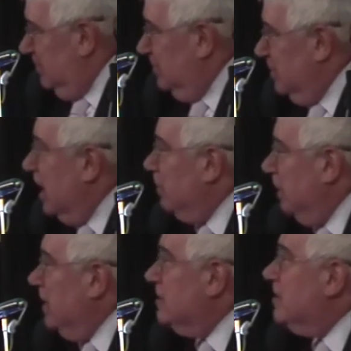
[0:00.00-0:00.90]
to take
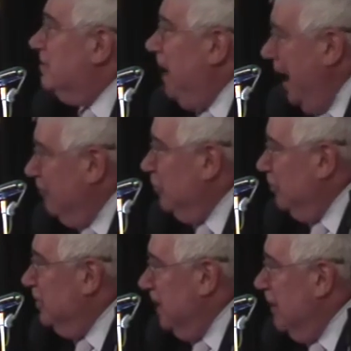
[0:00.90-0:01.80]
place after
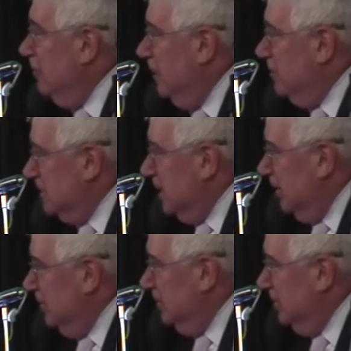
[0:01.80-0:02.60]
the date when he was killed.